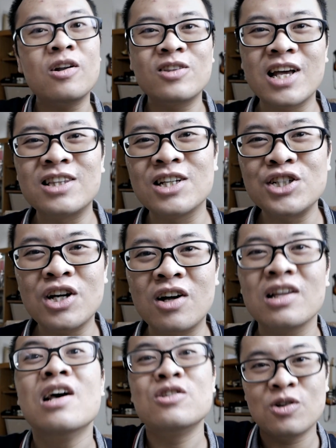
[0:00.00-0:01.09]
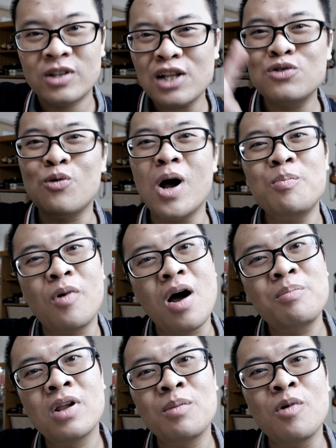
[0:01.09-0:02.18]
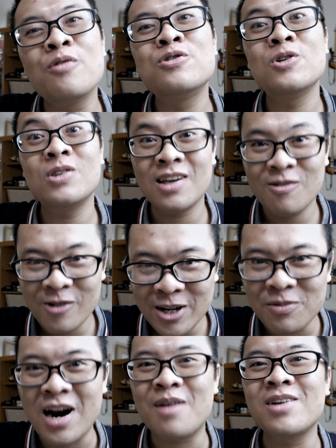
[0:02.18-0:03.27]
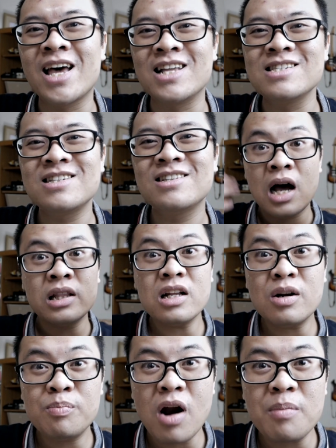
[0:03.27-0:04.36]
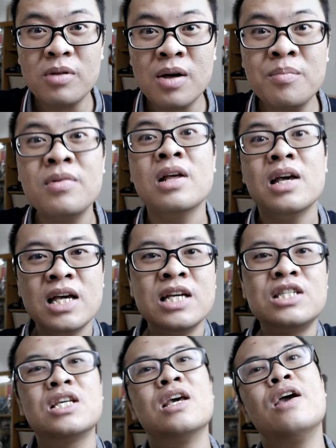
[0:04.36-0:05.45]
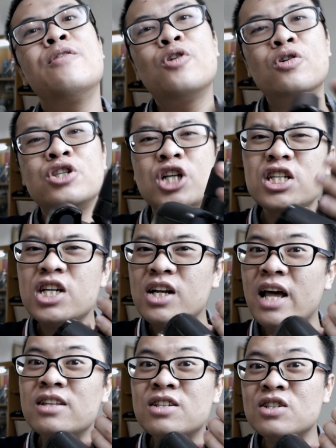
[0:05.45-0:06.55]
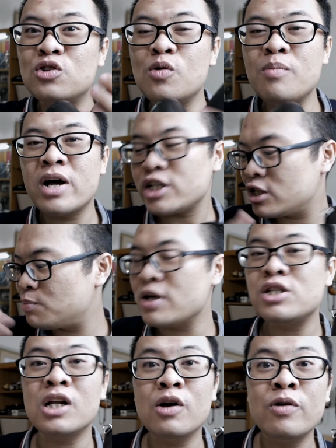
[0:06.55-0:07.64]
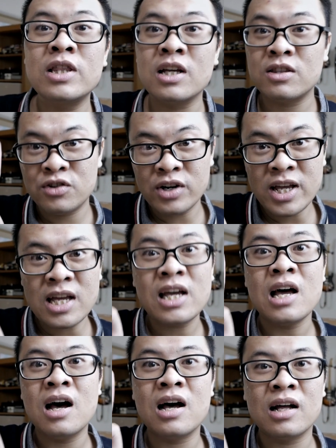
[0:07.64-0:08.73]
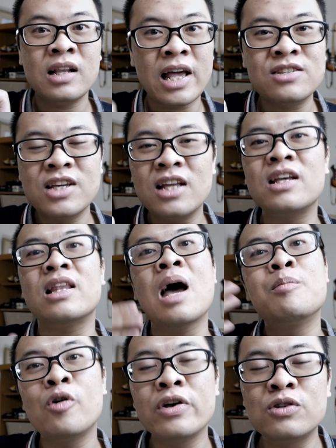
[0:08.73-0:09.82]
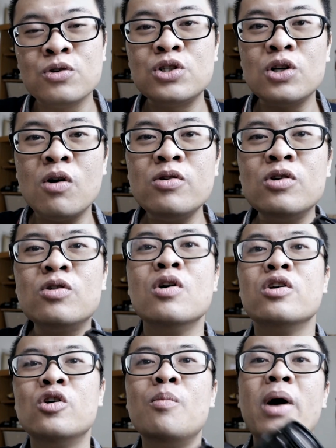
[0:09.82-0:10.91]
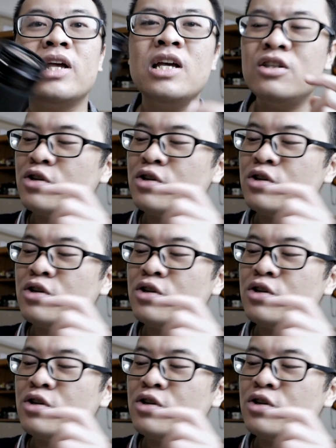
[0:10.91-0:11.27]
cannot get the shot. So that's one problem of shooting with prime lens. Another problem is if you're changing lenses too much, especially with the three uh, lens kit that I'm going to show you, you might